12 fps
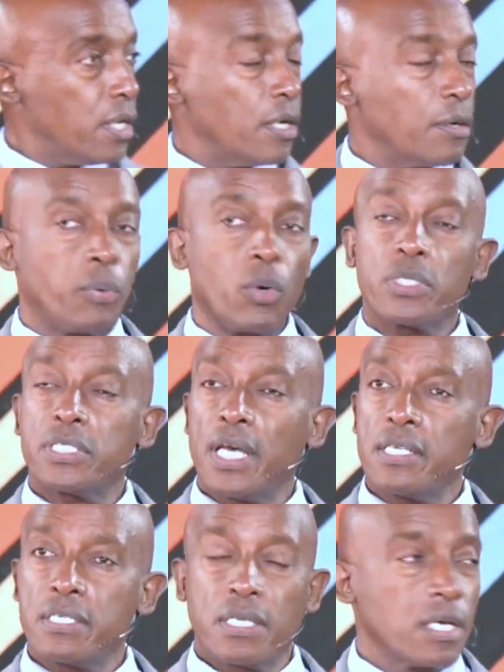Paul
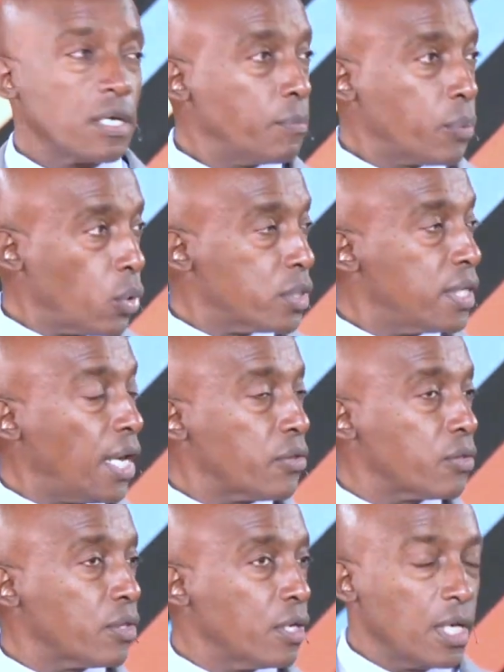says, brought death.
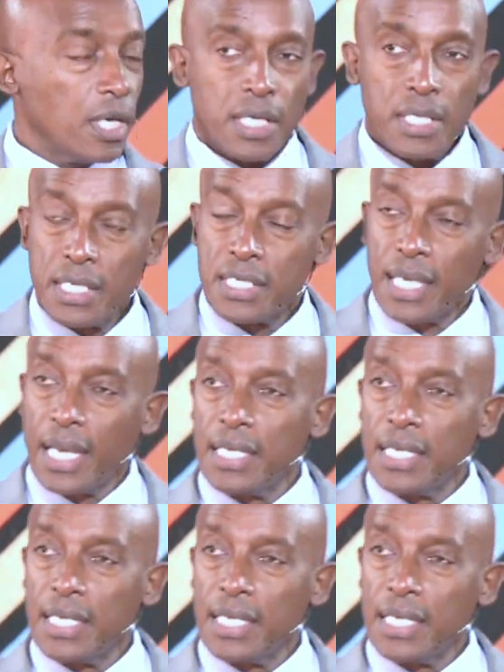The second